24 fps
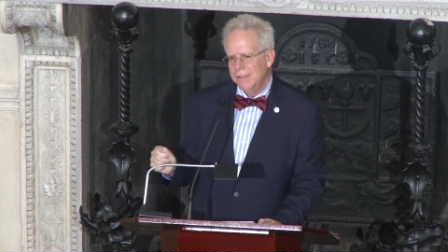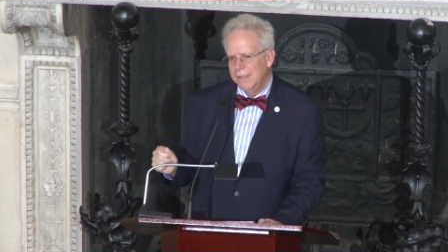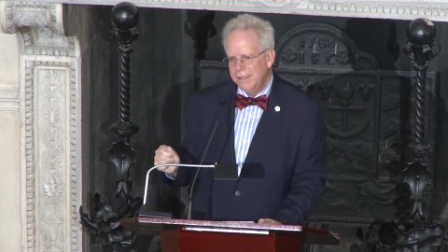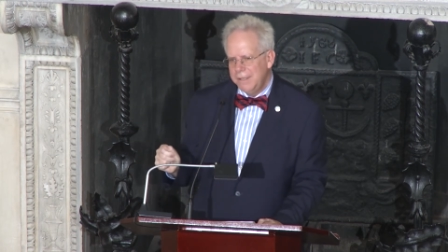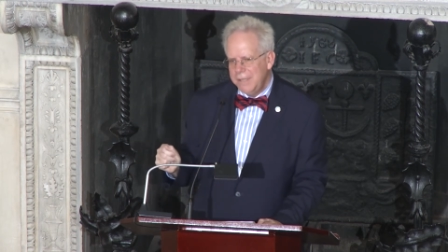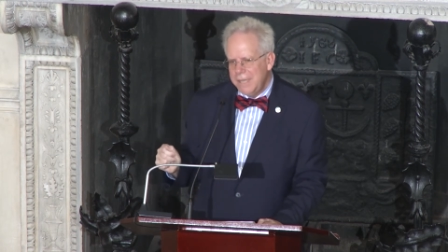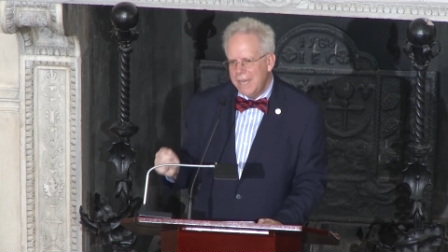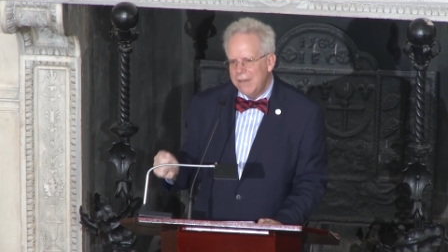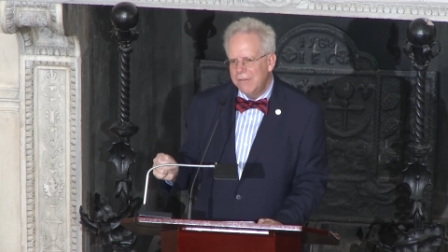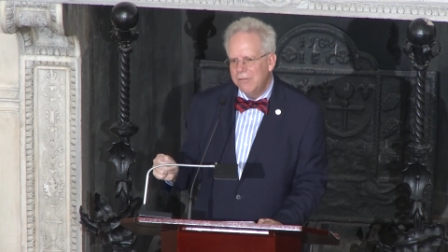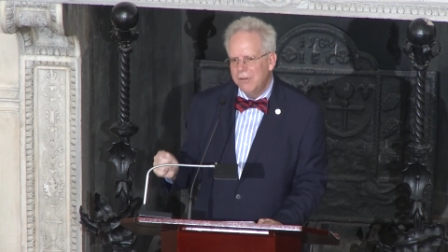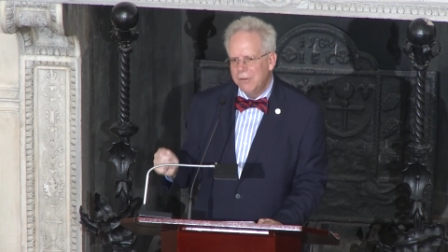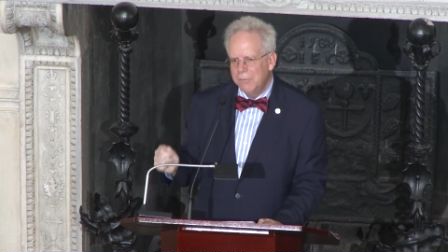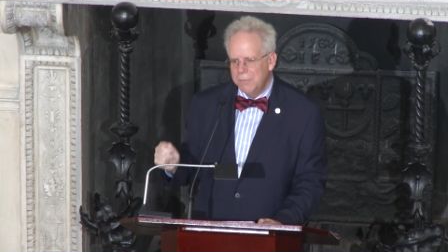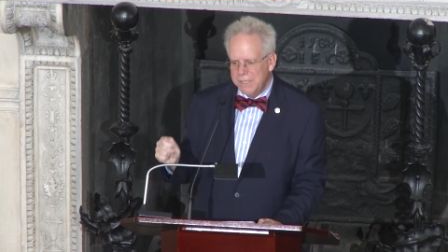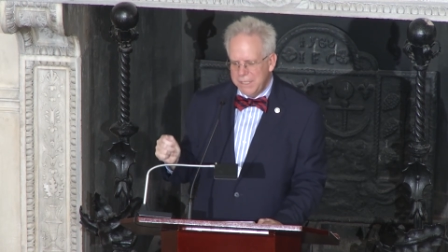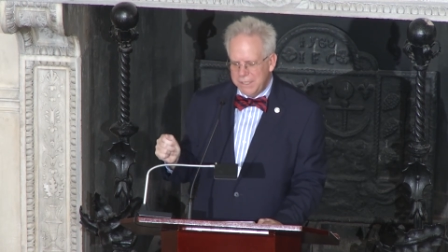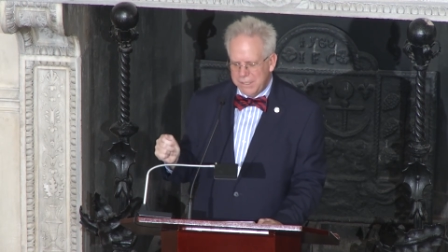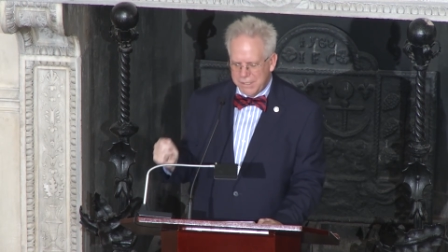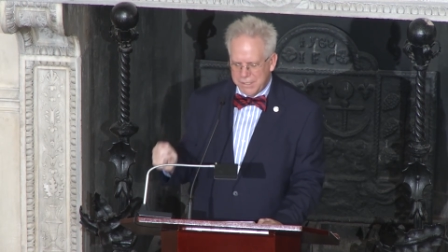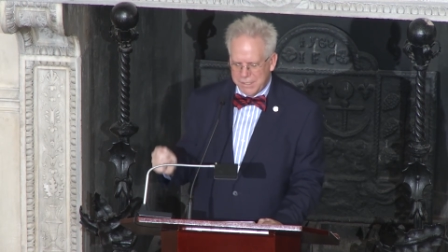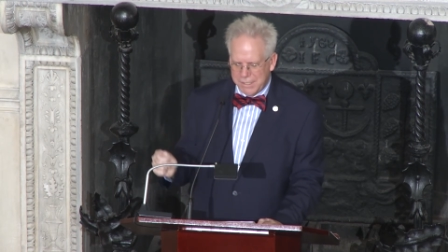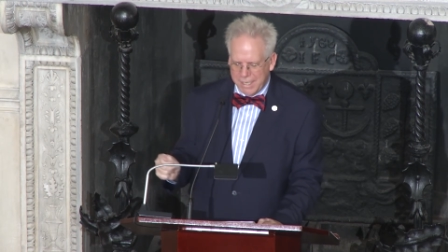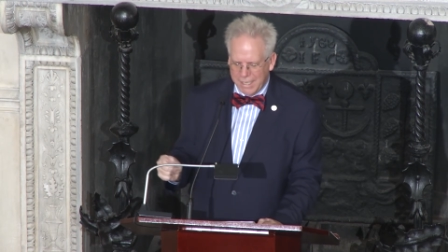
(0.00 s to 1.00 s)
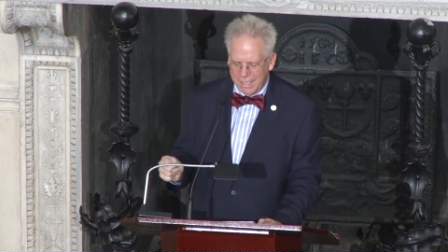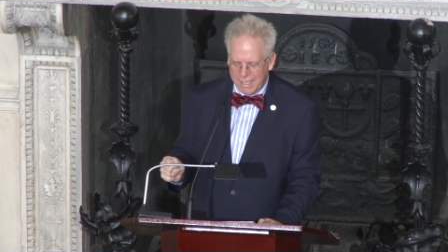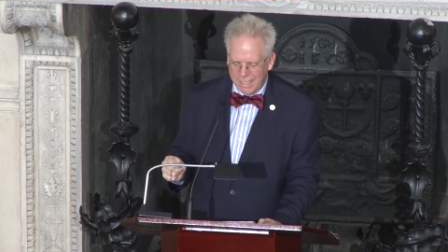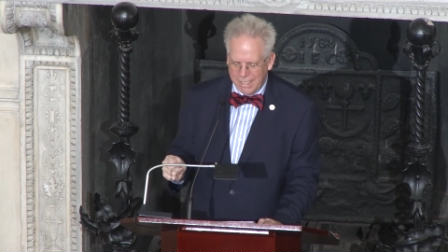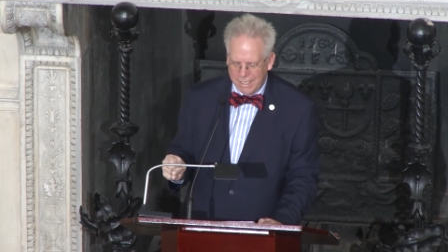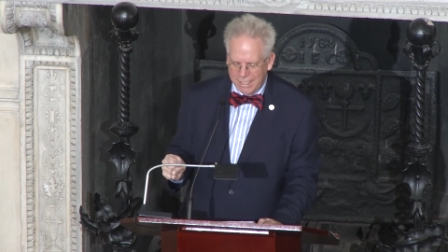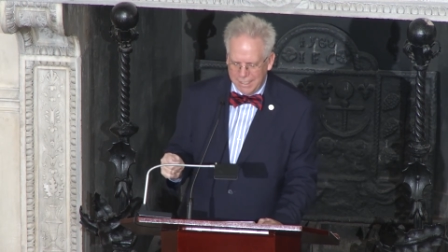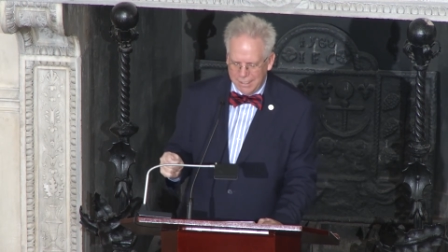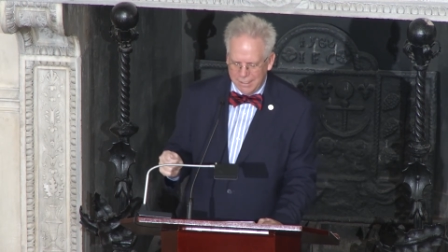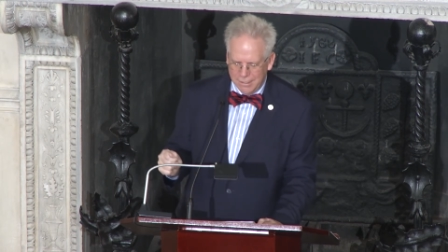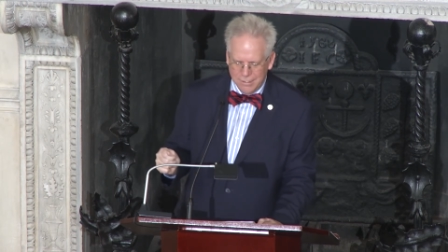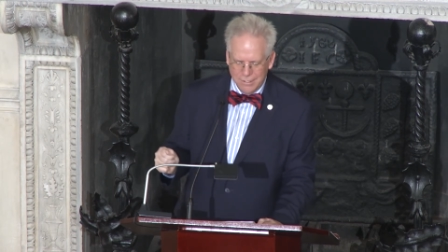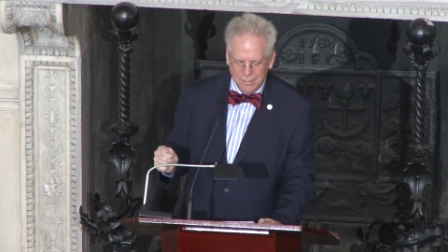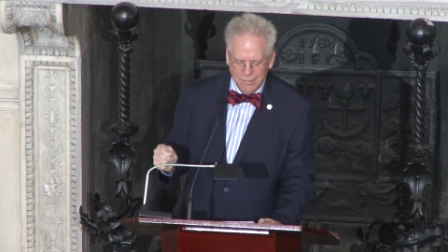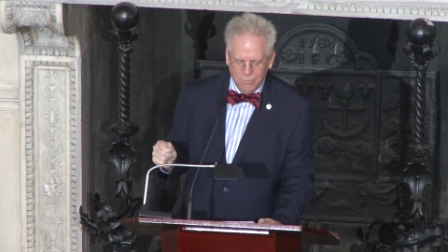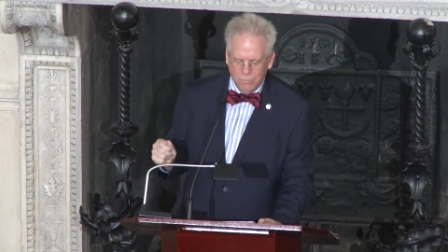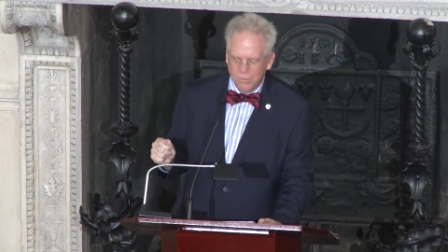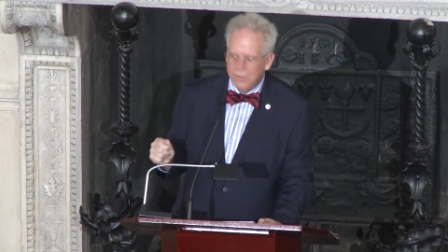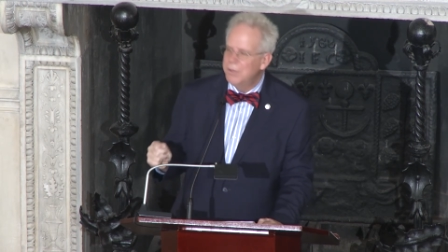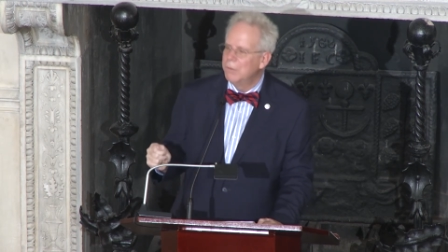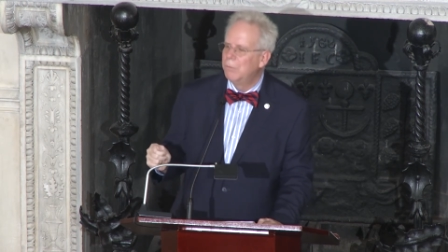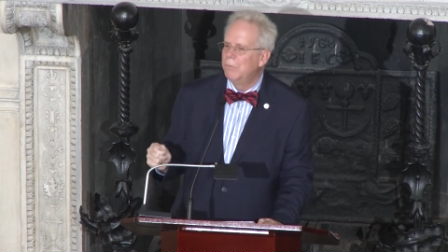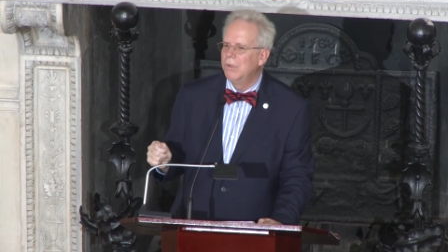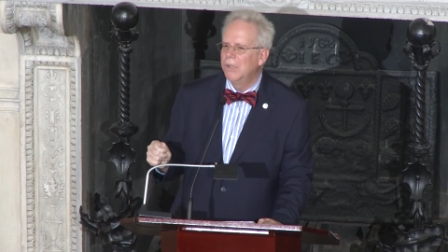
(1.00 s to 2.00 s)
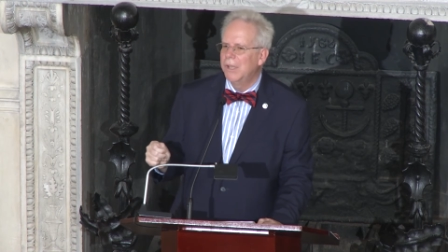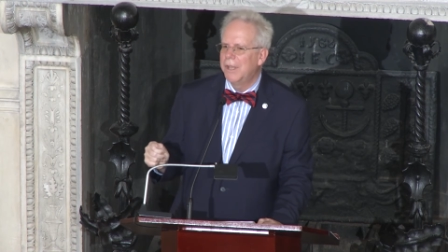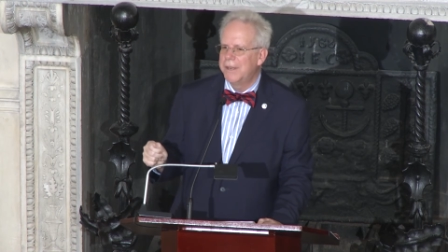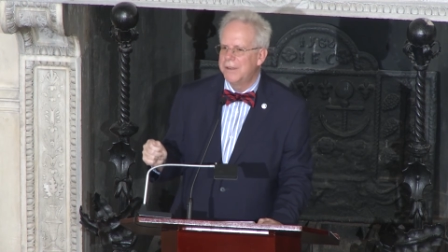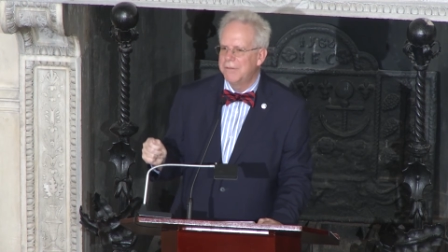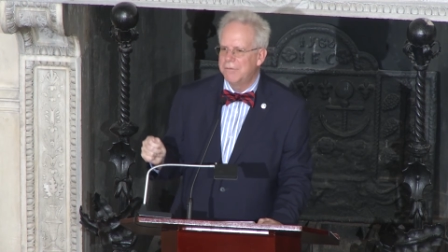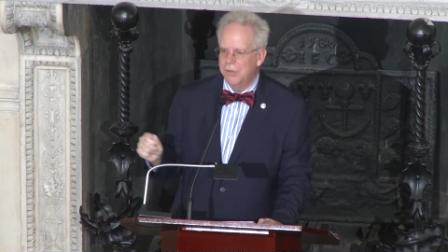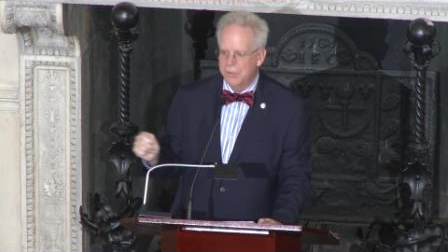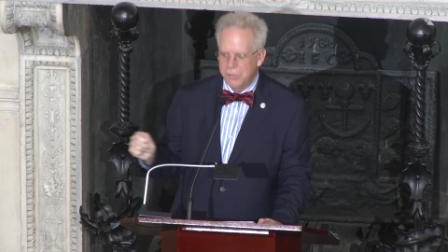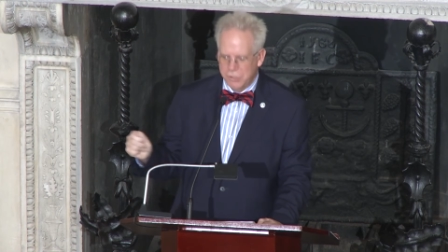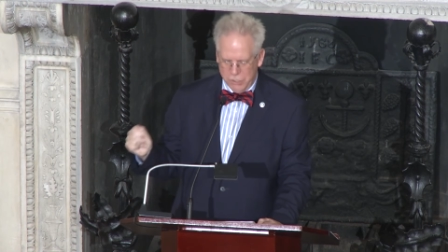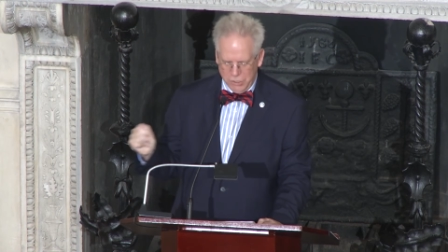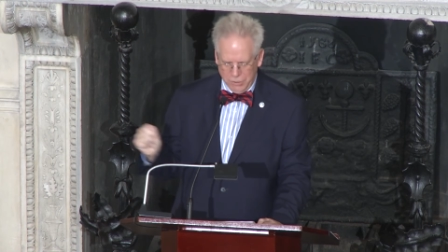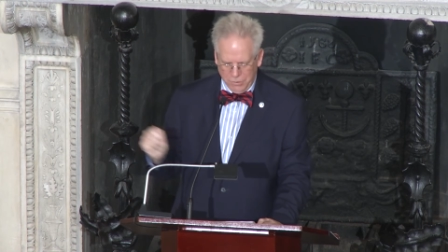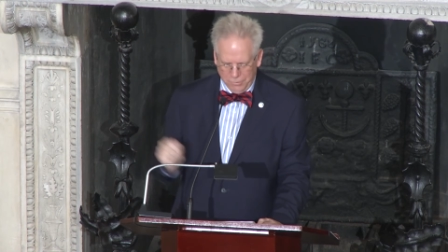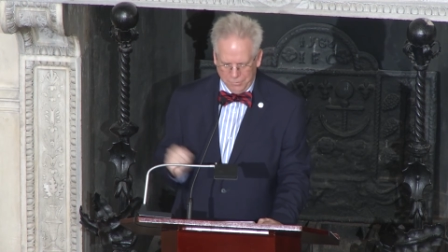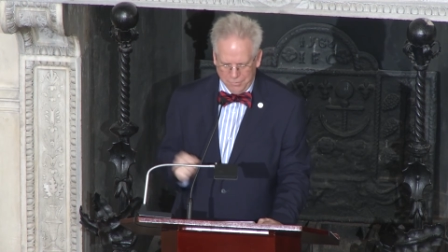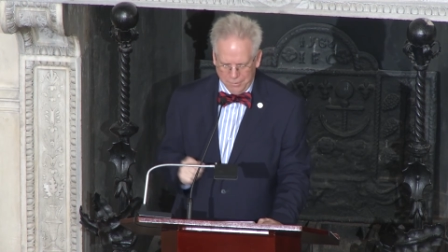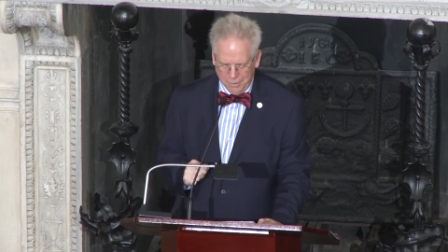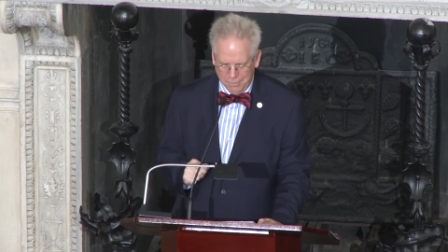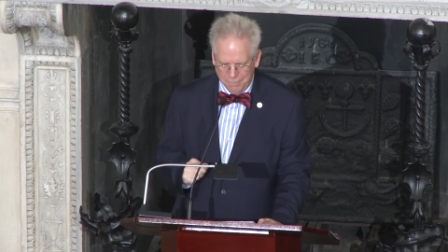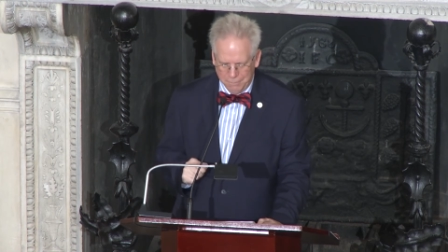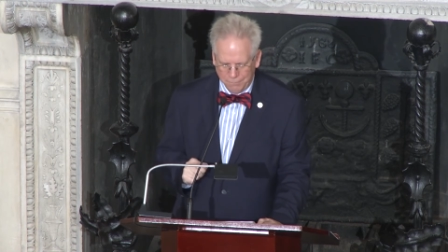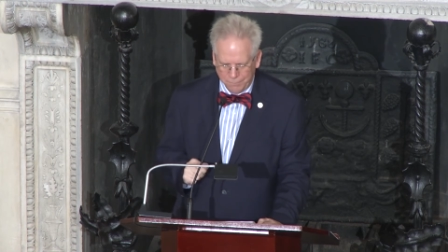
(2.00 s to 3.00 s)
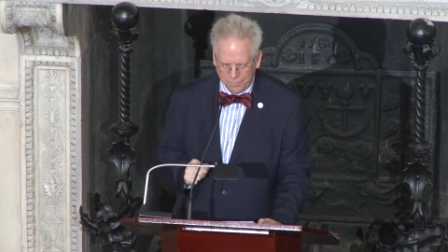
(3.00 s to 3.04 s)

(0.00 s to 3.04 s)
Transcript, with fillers: never be stained with the blood of her children."